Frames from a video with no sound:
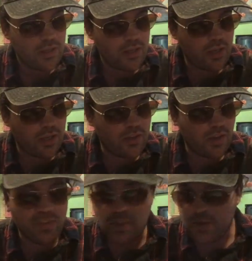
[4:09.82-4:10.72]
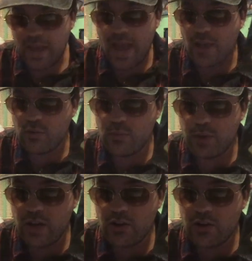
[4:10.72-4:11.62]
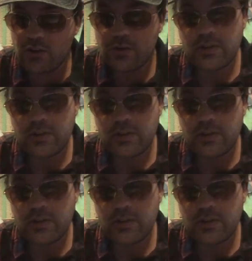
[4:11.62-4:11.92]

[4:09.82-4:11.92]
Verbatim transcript: because either the cast was better.